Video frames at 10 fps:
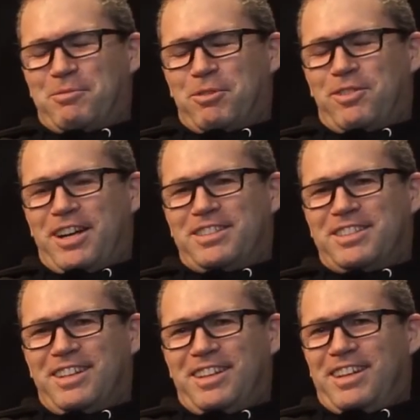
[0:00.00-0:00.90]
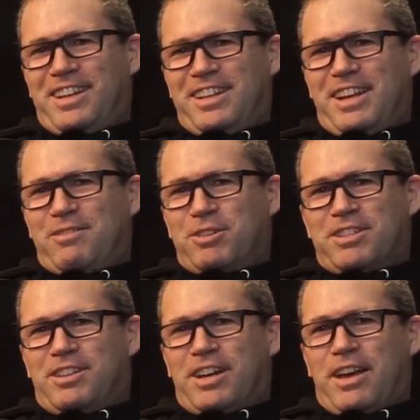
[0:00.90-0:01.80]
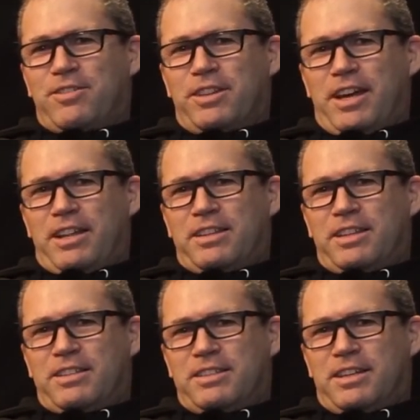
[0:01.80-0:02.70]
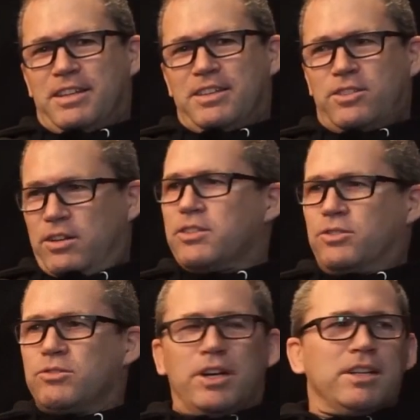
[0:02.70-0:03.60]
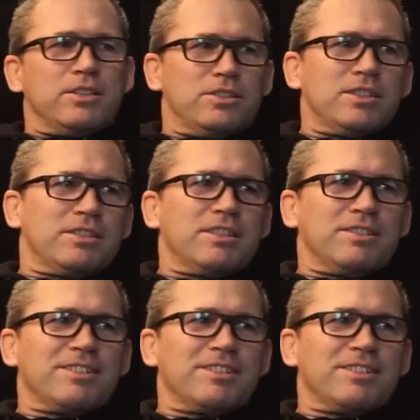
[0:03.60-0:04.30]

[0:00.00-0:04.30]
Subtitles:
fights, and then it wasn't long after that started training jiu-jitsu.